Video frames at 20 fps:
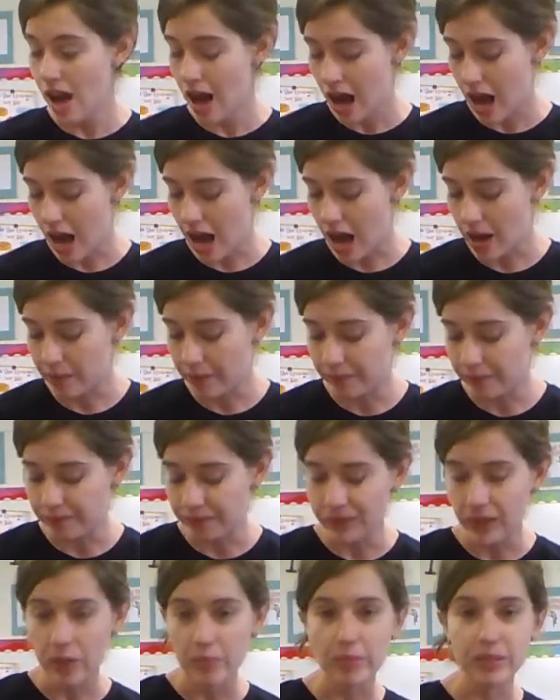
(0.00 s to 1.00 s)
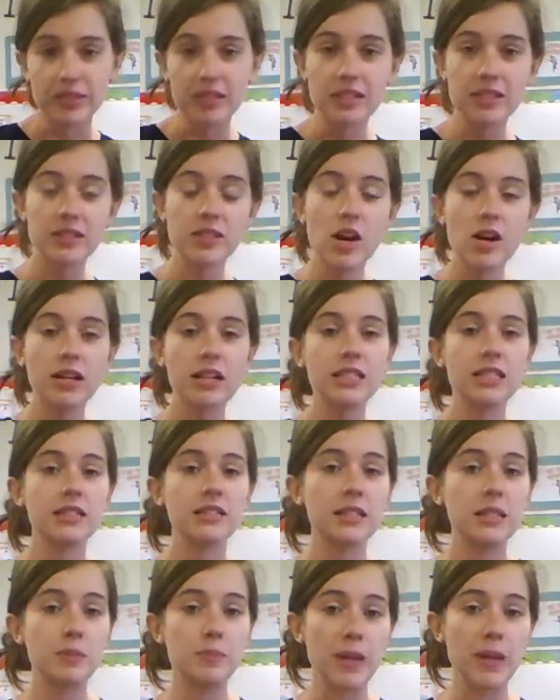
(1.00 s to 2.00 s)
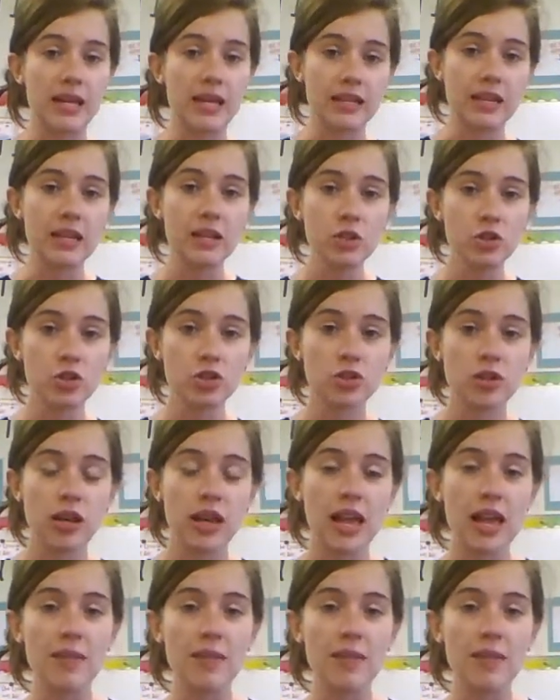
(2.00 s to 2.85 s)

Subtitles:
But this song is in Spanish.